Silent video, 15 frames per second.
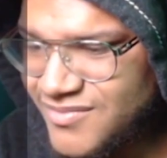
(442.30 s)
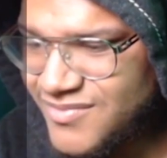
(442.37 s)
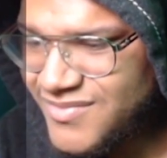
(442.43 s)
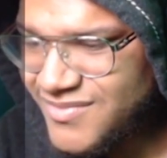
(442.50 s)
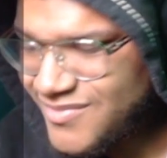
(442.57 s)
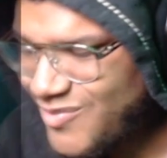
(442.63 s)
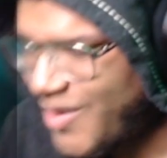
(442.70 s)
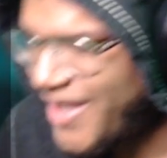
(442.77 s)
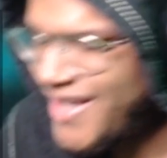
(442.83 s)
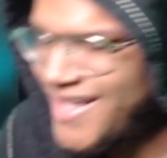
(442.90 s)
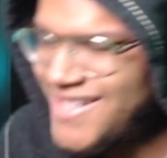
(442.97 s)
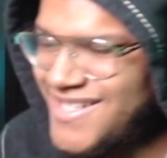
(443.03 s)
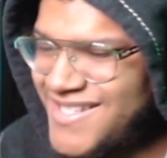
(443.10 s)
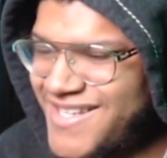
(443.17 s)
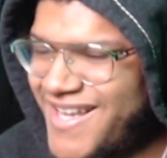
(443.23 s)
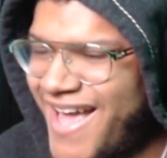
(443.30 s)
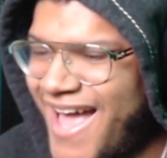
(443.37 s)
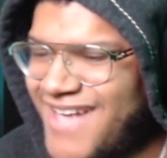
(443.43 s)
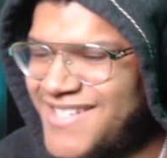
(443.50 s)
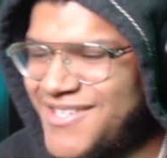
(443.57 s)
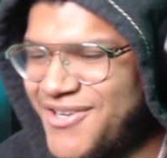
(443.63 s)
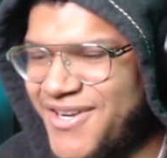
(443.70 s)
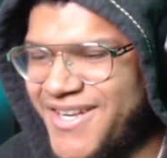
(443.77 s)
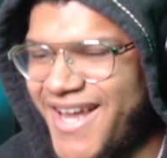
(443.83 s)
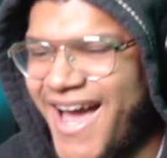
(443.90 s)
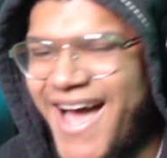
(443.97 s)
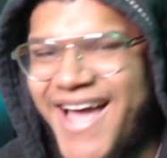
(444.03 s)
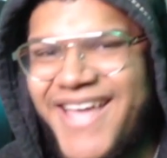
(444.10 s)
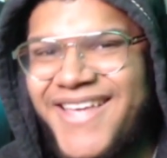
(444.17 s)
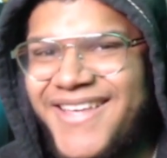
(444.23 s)
Wait, is this nigga actually gonna
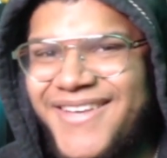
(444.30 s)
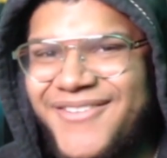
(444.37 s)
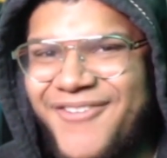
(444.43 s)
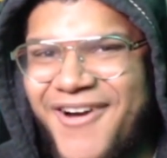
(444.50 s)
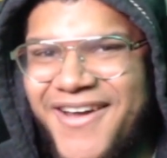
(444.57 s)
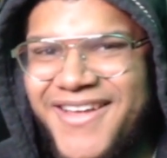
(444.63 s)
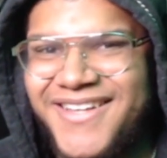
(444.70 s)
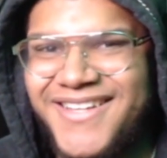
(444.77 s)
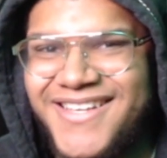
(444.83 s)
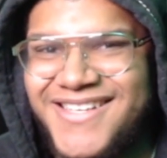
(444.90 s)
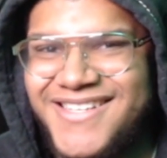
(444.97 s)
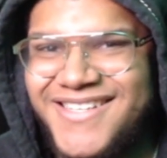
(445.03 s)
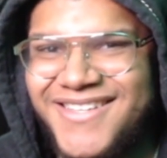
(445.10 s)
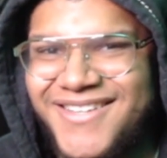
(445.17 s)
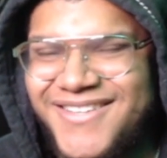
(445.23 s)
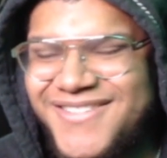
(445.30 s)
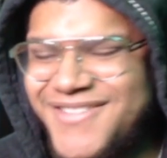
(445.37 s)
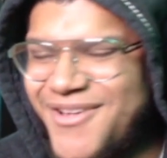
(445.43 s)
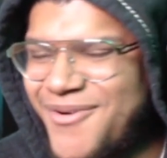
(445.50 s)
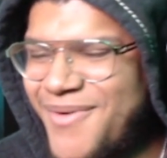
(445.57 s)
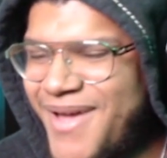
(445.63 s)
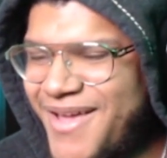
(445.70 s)
die? Right? There's no way,